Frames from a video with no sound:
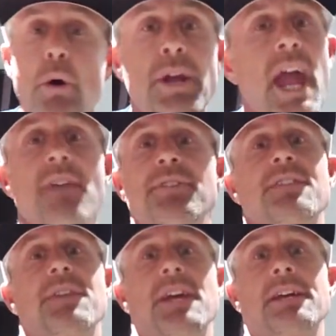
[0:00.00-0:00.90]
broke
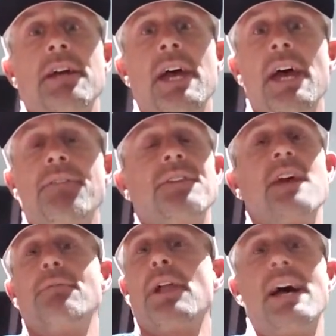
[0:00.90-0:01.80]
everything. The
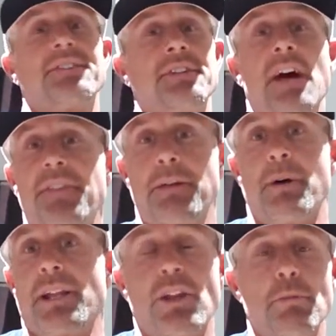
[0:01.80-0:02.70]
devil has nothing
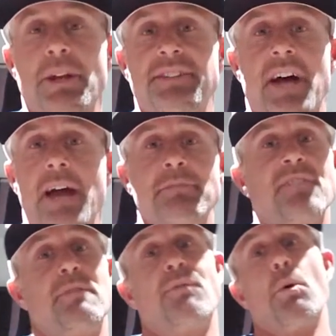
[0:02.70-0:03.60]
but a little bit of time
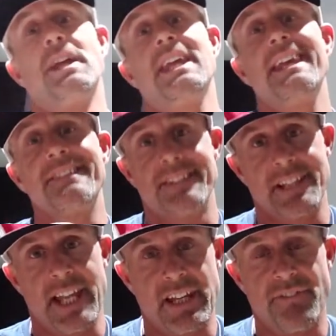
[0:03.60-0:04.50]
left before he's in
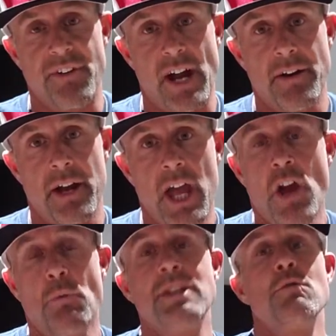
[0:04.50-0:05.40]
the lake of fire.
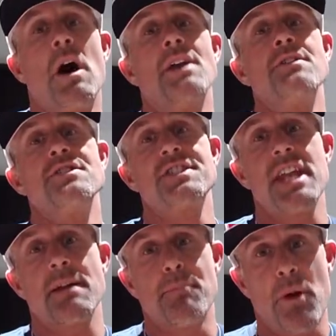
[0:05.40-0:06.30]
When you
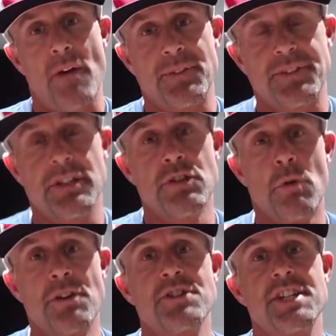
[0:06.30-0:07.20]
understand prophecy and
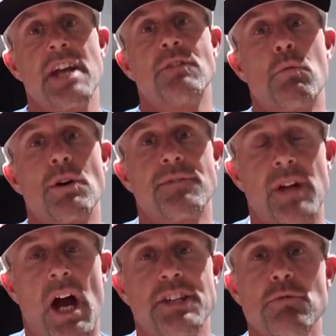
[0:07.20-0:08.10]
you understand the word
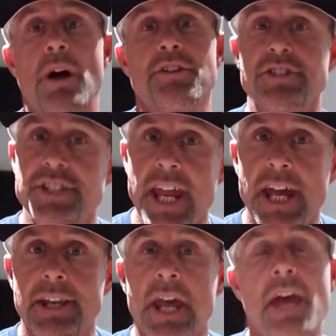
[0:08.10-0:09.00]
of God, you
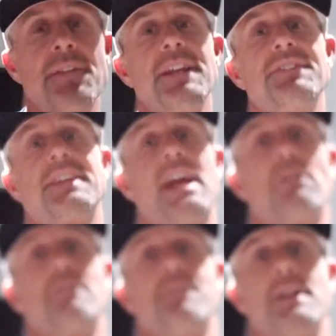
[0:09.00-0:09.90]
understand that he's a
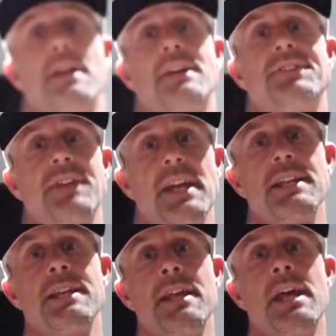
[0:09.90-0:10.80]
counterfeit.
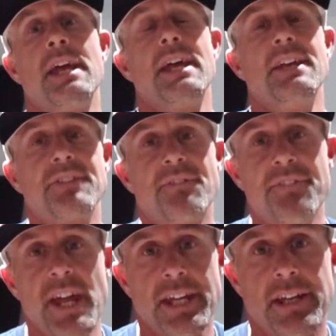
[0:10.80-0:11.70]
Satan is a
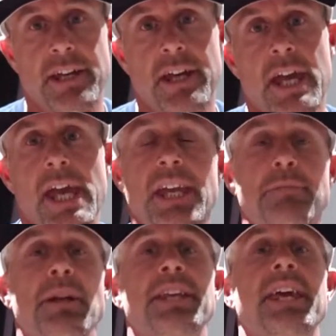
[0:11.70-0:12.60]
fake.
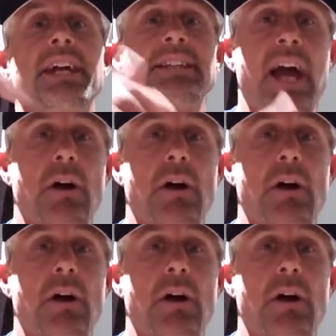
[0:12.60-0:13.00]
He's been kicked